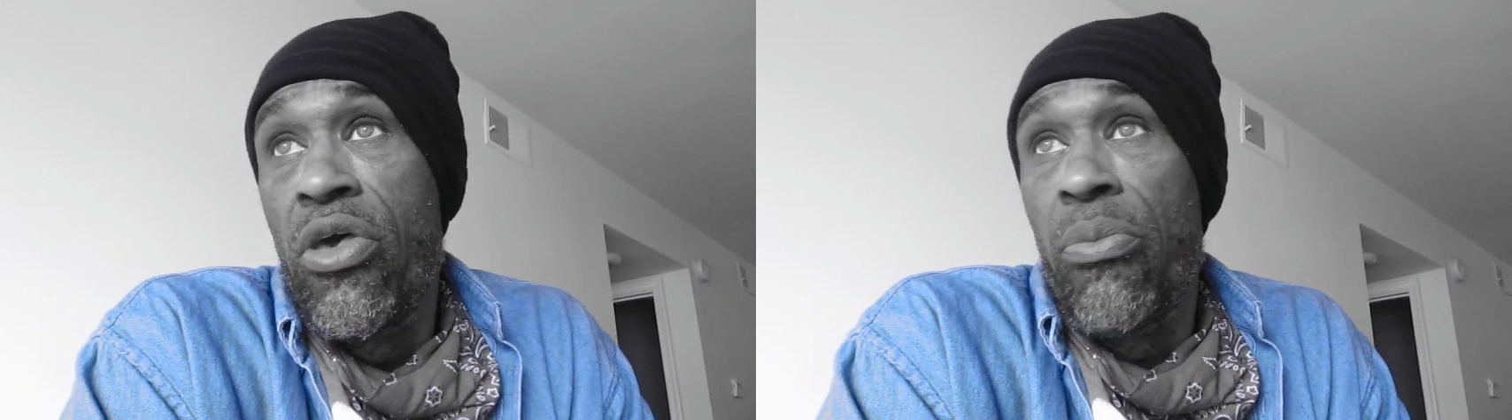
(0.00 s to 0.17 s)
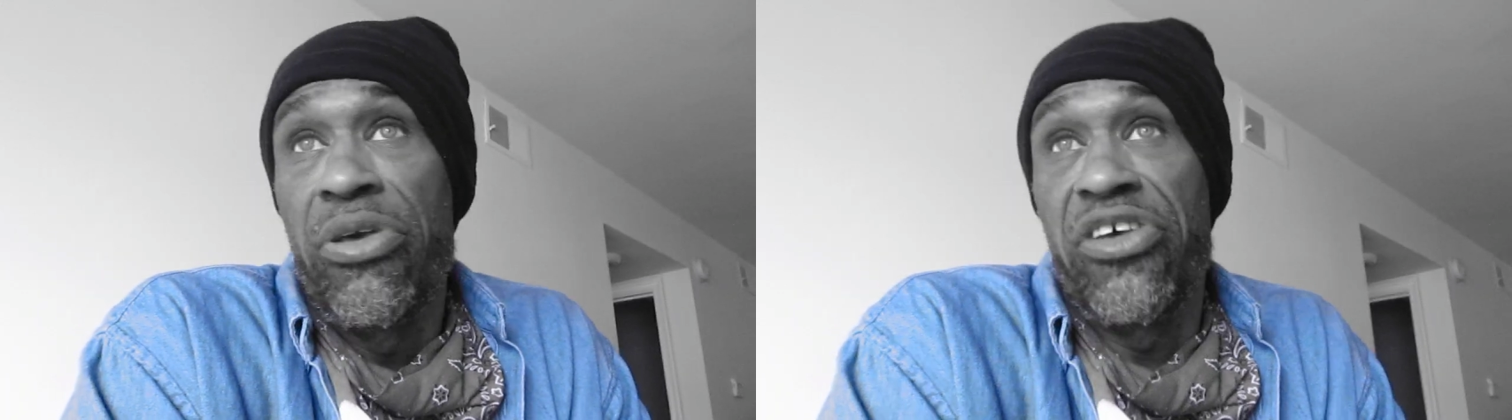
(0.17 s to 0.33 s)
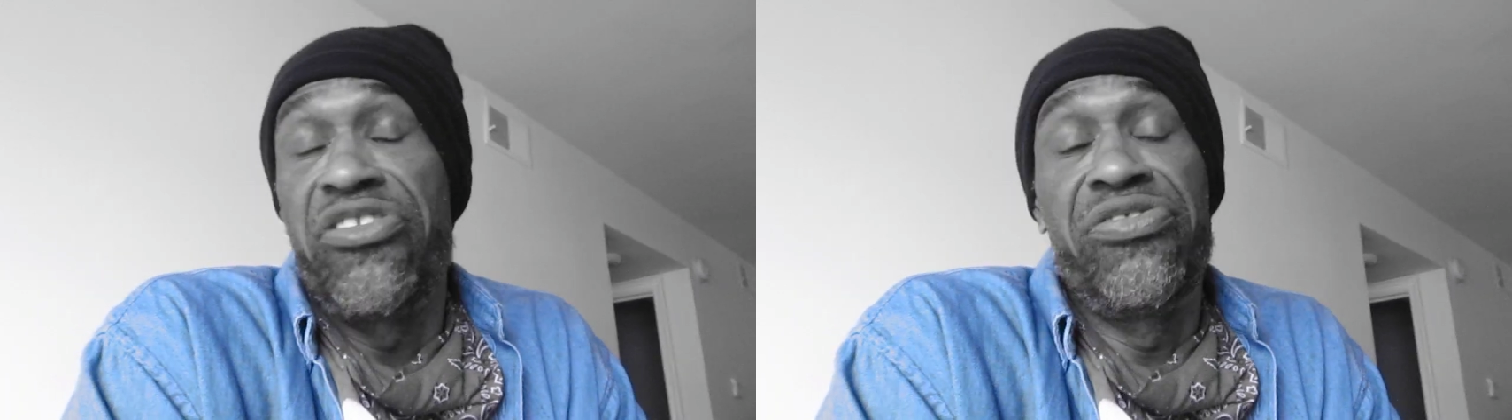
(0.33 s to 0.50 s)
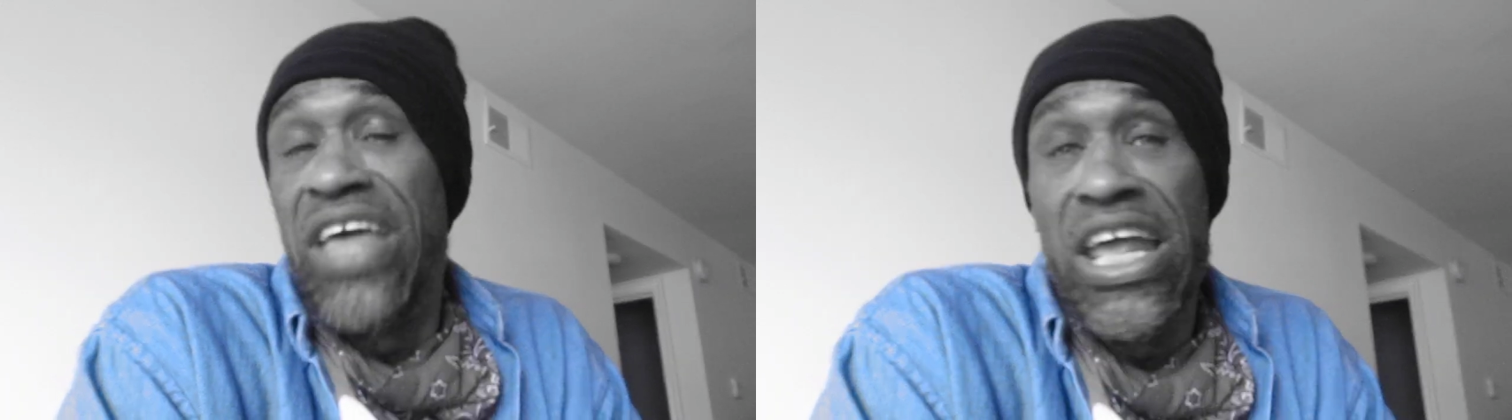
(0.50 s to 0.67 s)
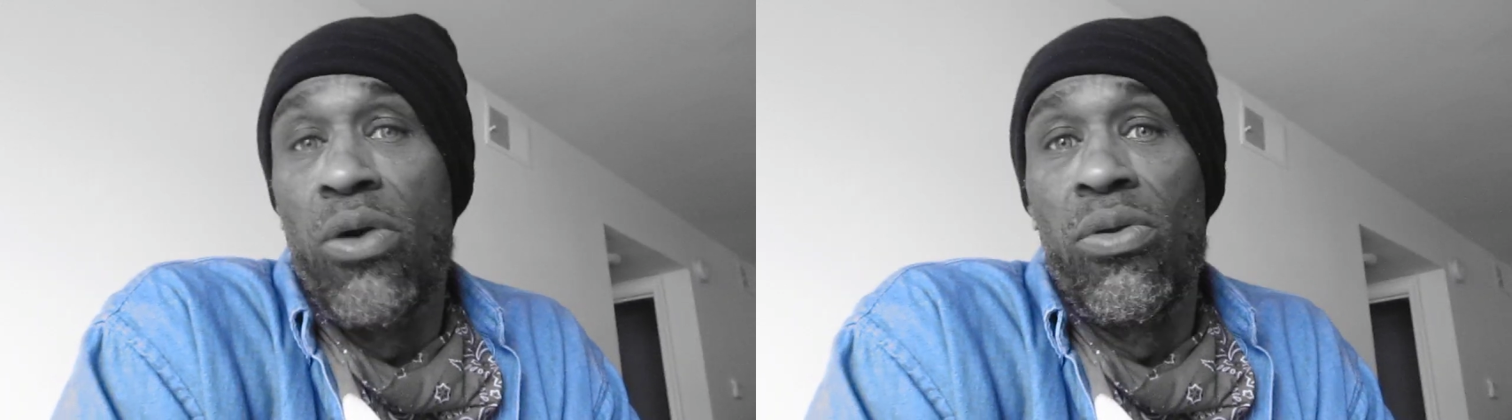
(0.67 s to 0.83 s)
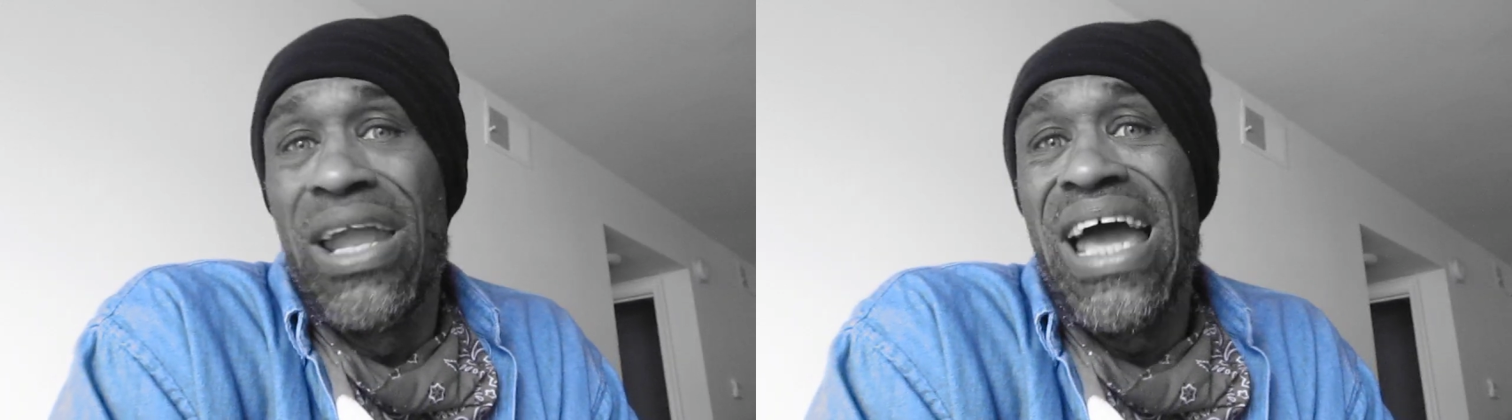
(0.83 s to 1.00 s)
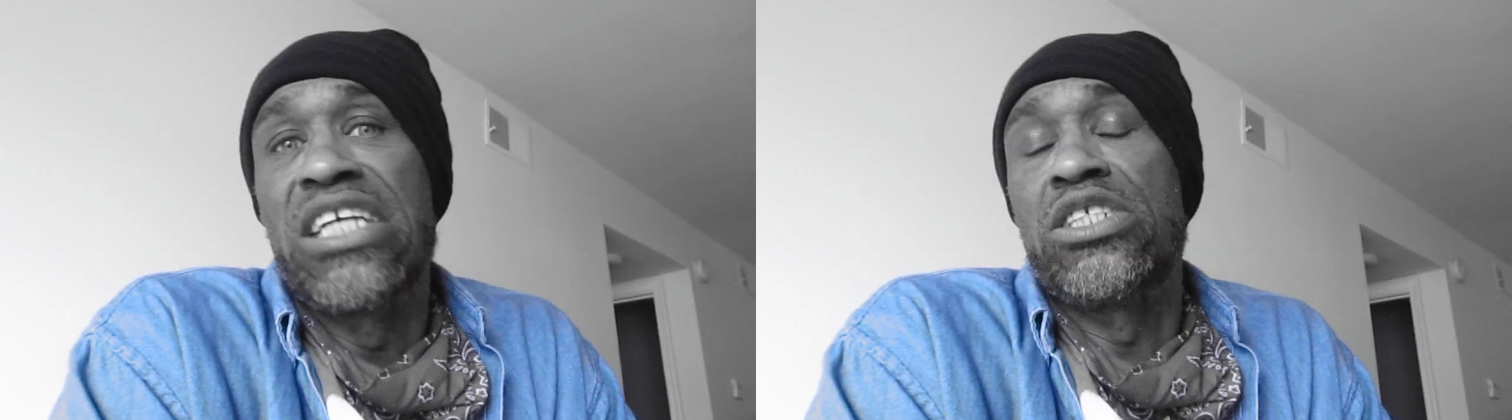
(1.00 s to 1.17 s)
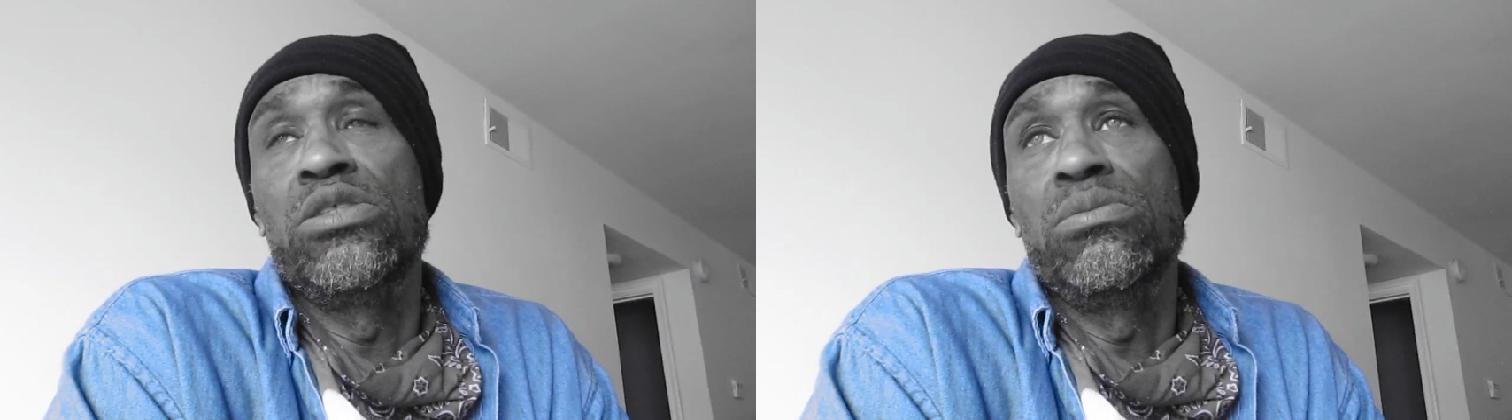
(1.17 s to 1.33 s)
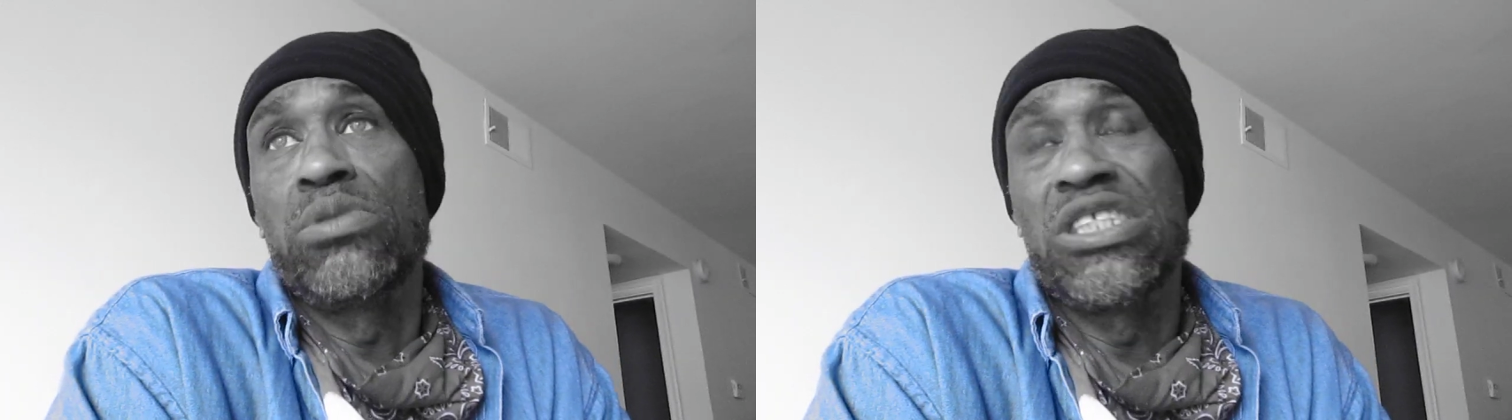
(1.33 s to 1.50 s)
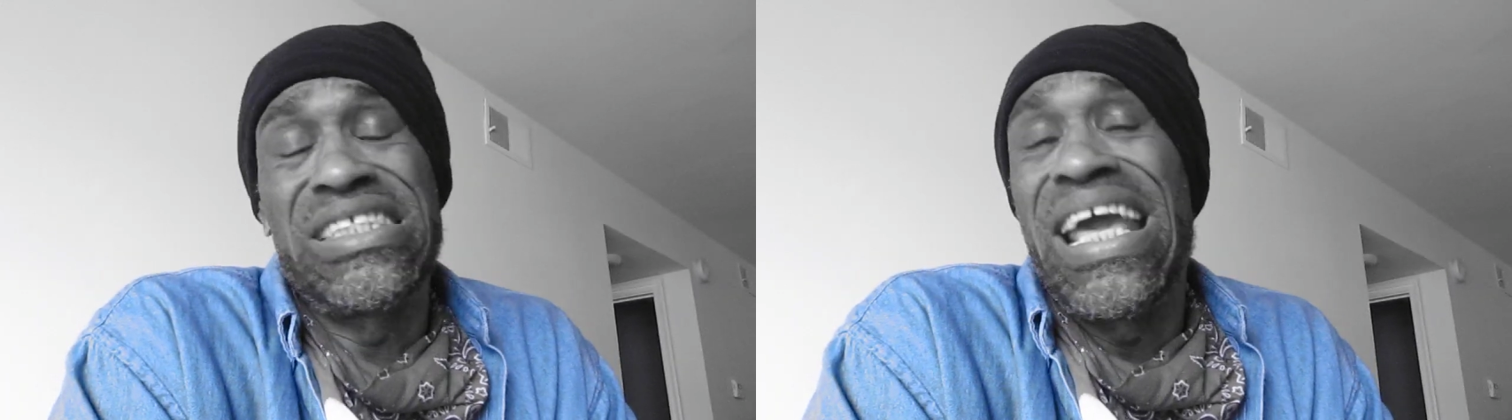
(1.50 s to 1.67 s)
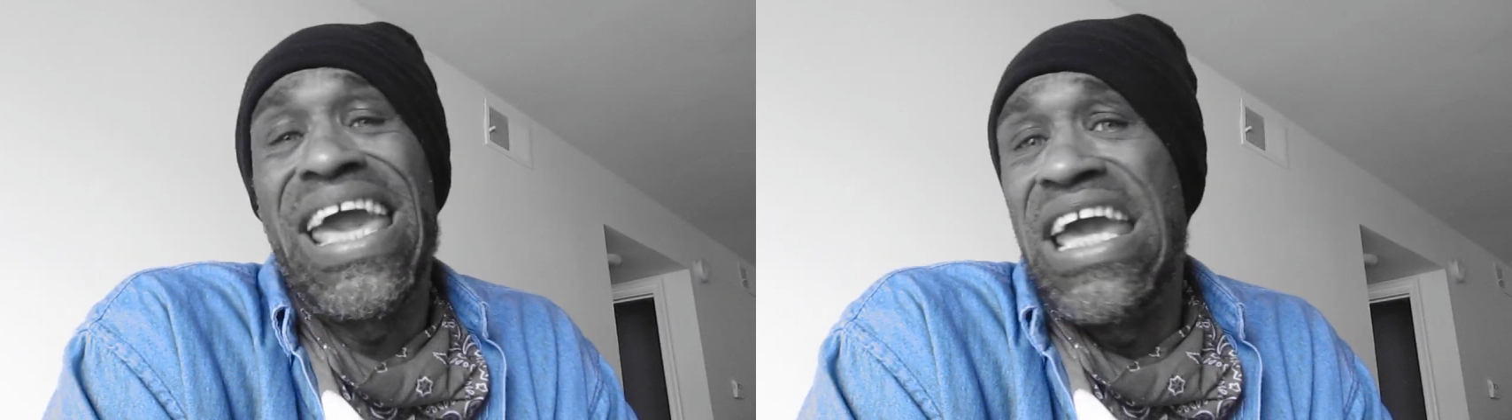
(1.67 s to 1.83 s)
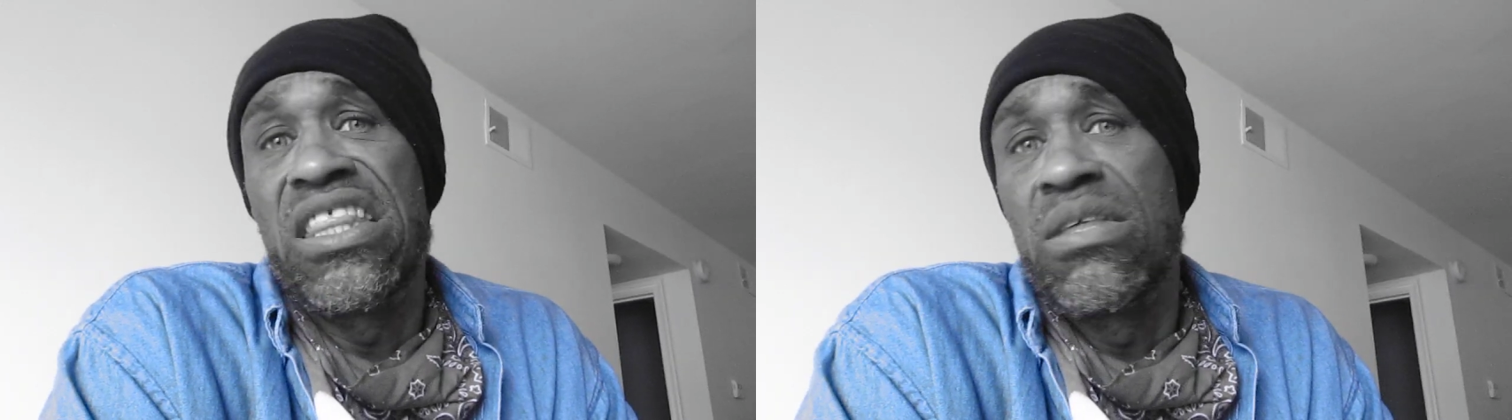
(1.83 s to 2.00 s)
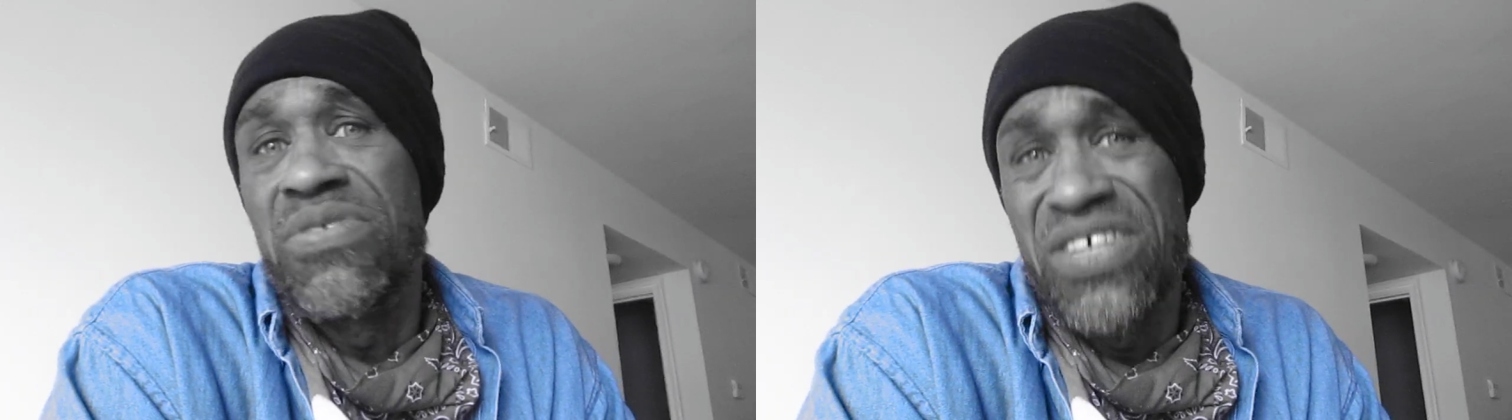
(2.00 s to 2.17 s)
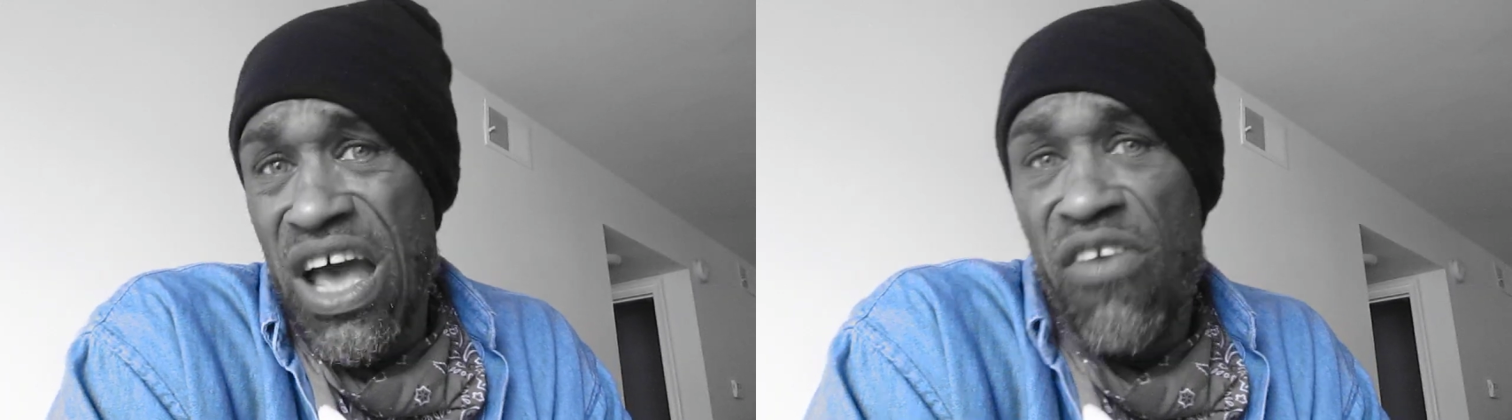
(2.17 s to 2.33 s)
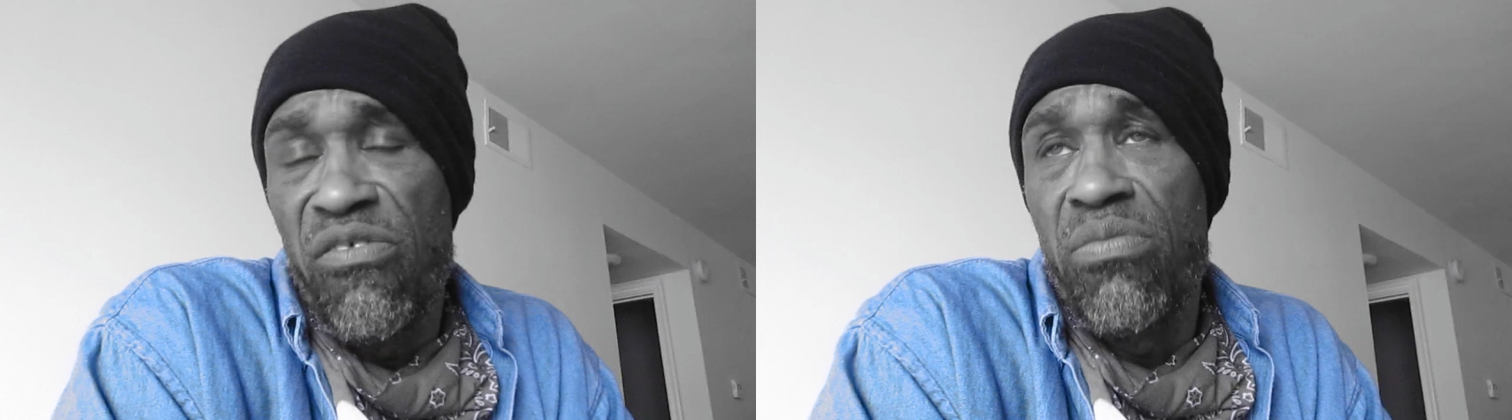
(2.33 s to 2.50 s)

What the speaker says: because they don't like you, because they hate themselves,